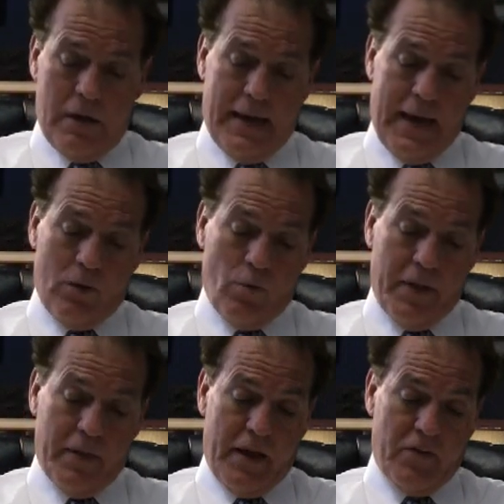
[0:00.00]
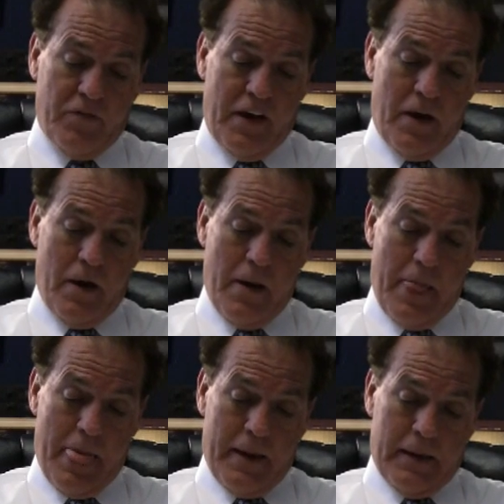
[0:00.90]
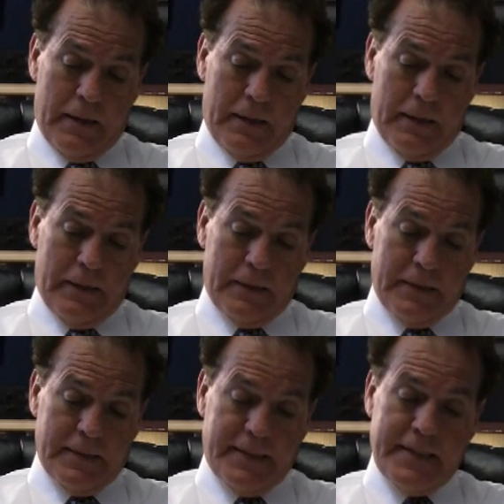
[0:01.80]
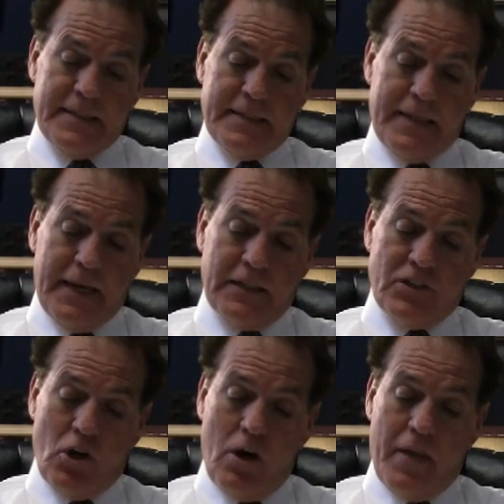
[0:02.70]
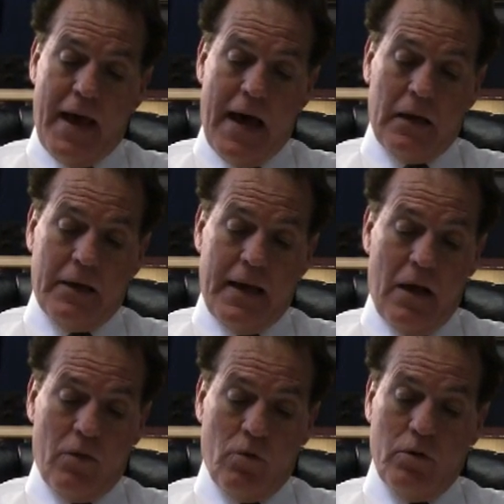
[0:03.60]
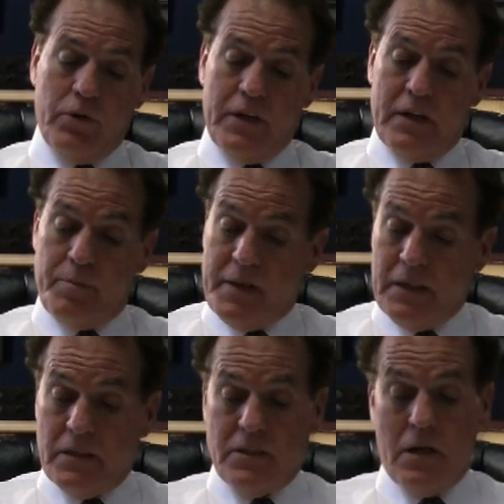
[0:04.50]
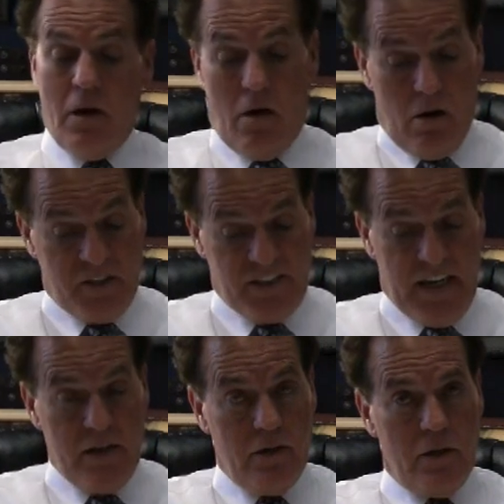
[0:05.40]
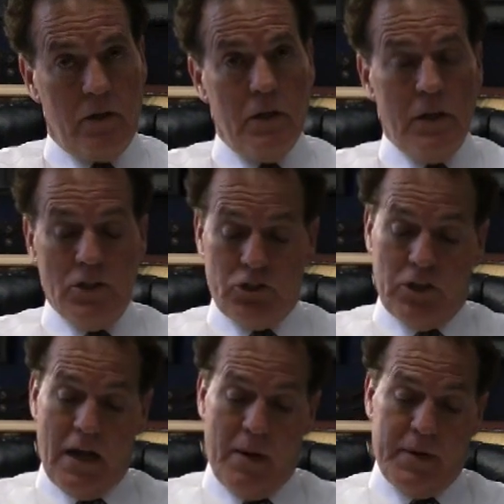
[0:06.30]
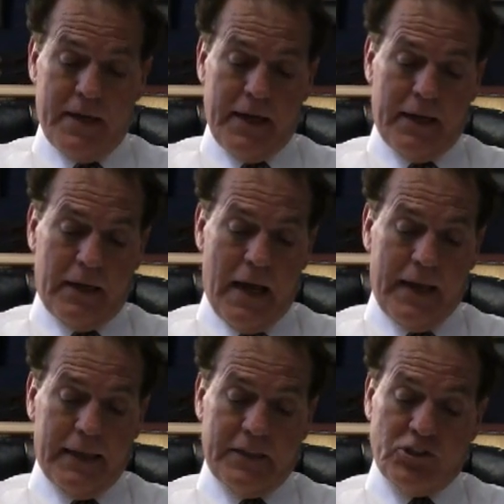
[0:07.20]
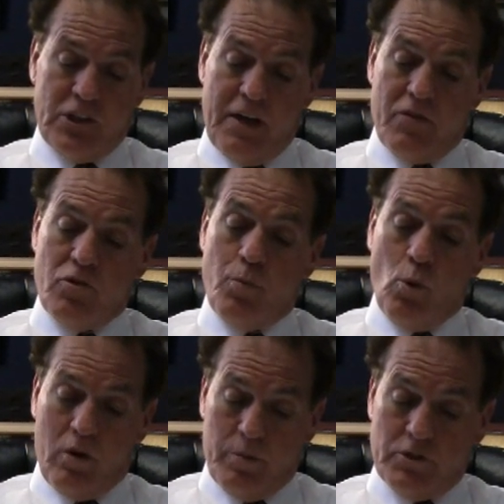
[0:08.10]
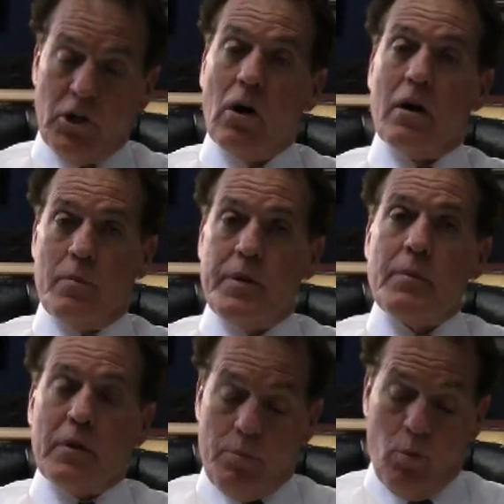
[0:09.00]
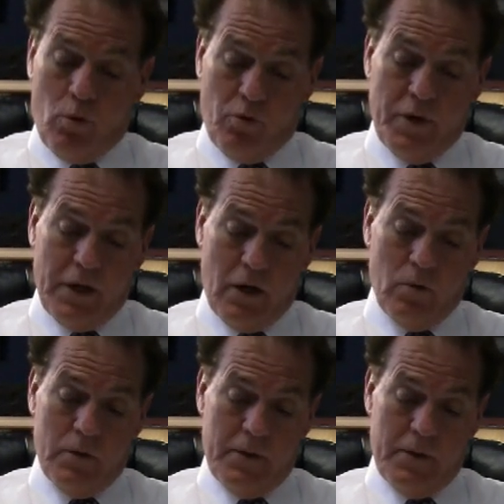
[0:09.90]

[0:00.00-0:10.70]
and I don't think that's fair. A decision that can start the island down the road to independence or statehood should not be taken lightly and should have the support of the majority of the people in Puerto Rico.